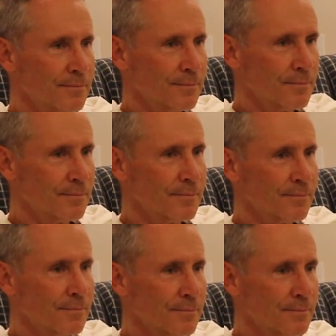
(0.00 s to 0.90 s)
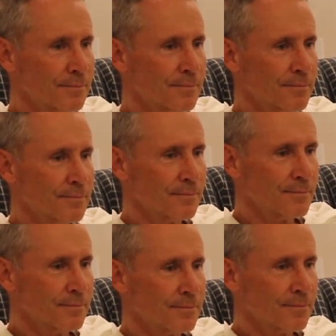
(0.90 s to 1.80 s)

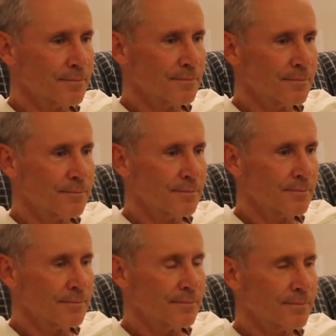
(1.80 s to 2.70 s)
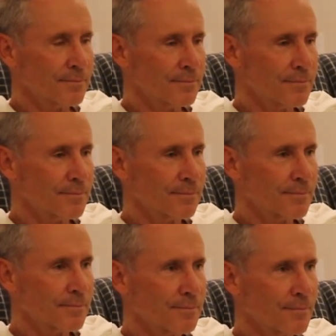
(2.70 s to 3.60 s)

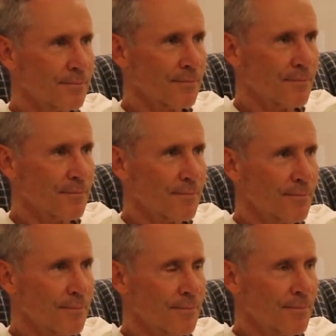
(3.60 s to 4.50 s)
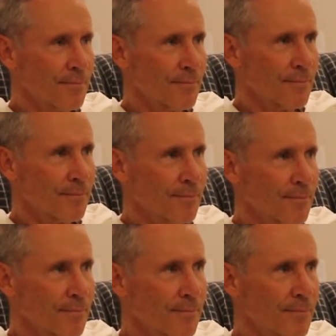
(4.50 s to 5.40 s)

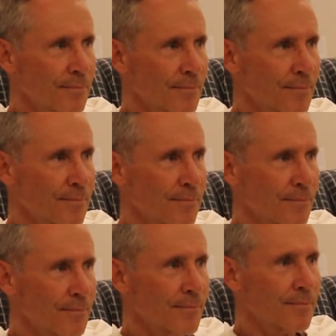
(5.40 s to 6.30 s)
(silent)